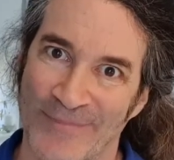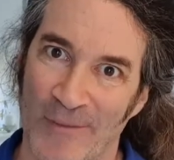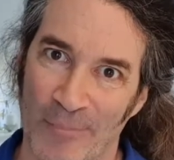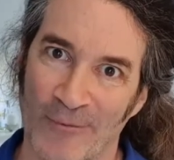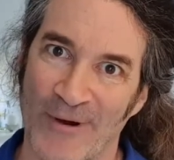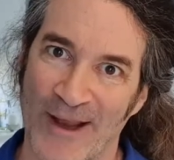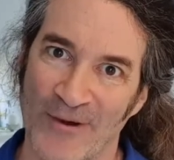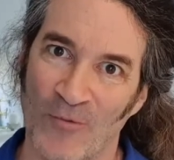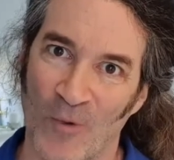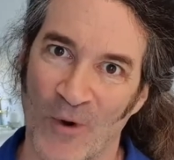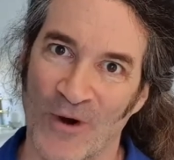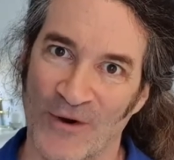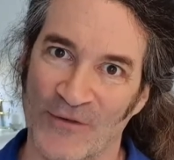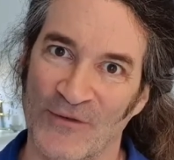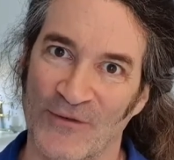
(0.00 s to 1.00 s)
The brain
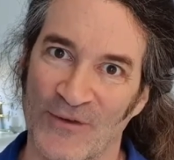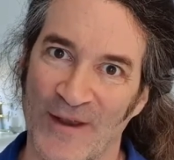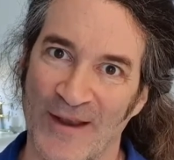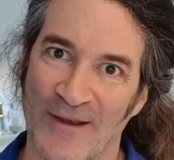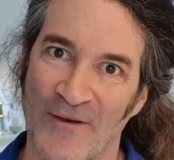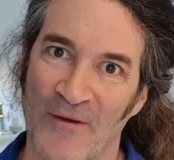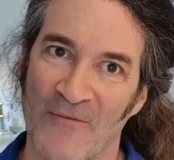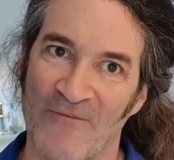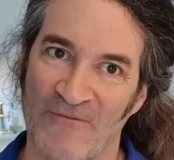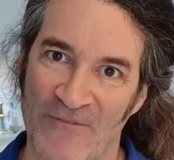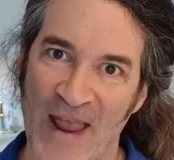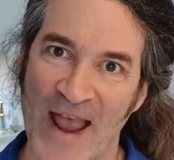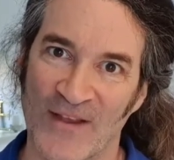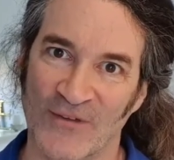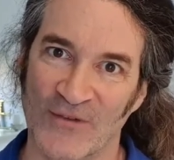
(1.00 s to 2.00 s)
works
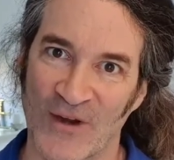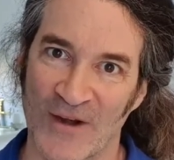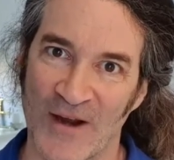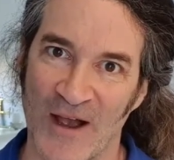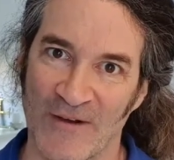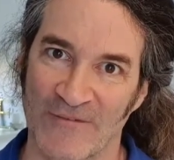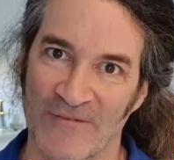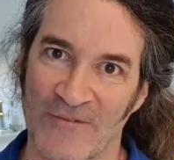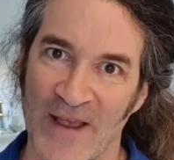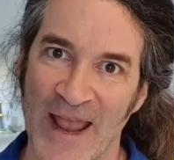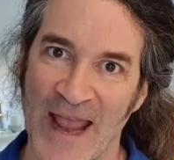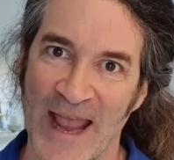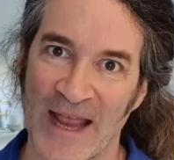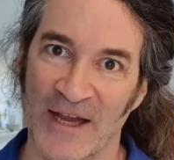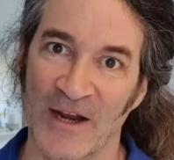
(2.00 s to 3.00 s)
fast enough
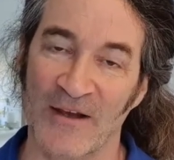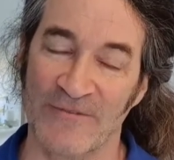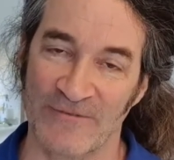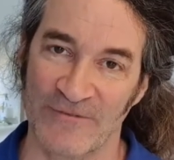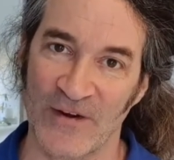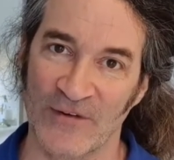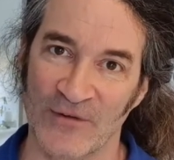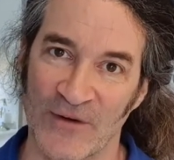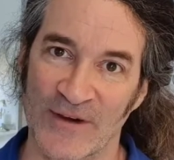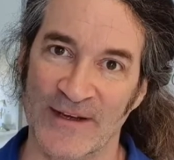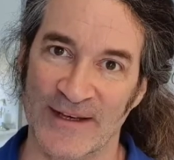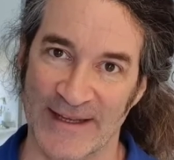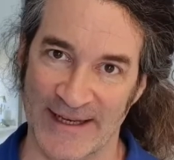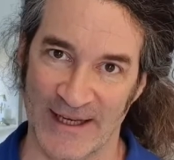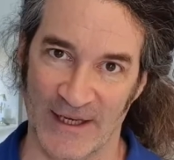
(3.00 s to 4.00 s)
and
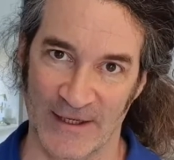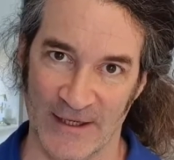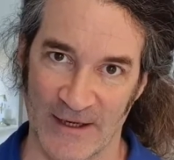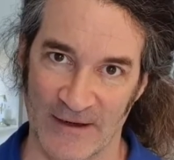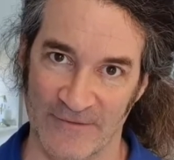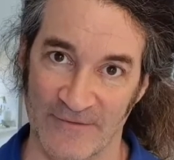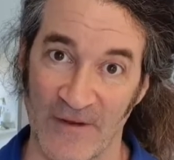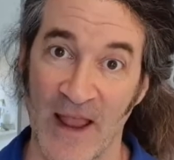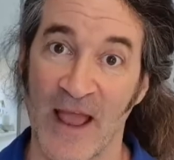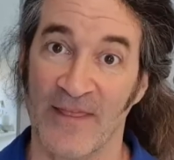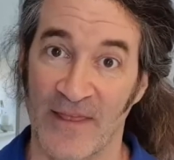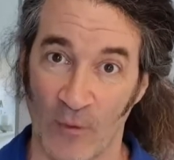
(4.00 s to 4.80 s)
efficiently enough